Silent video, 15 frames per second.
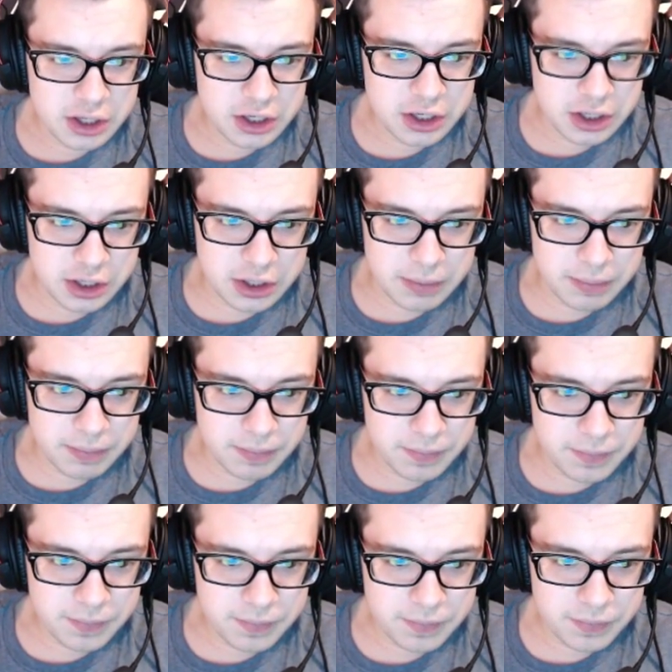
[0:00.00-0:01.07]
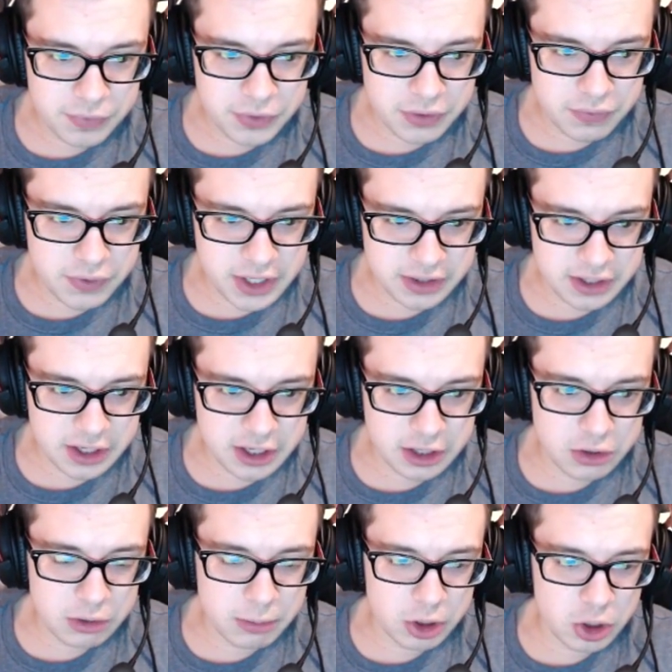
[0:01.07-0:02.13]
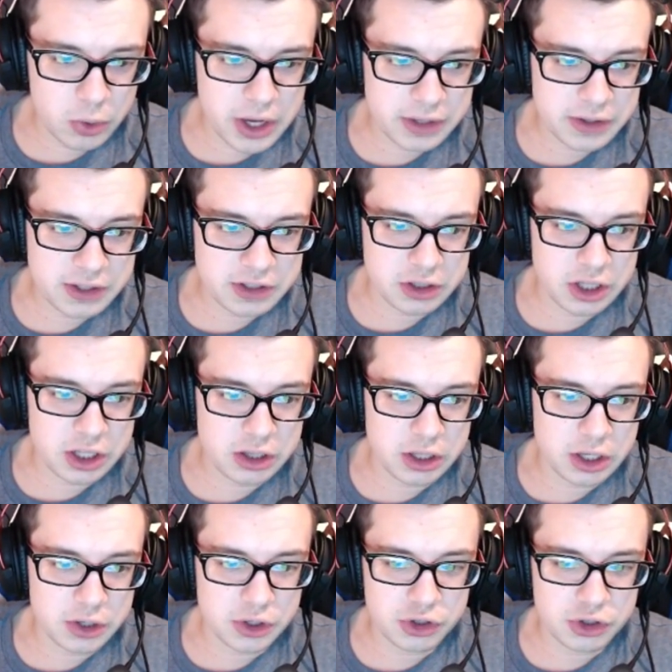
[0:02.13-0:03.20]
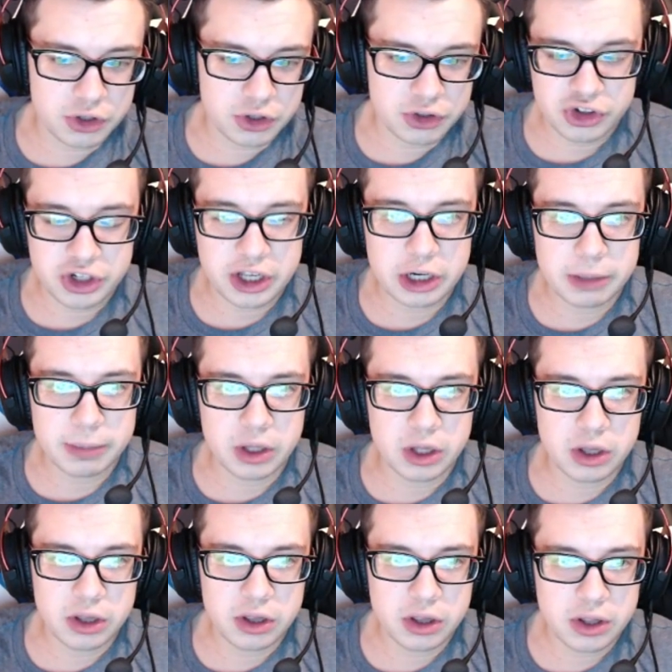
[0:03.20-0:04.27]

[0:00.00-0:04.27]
um, the fact that Alolan Marowak takes a lot longer to charge Shadow Ball.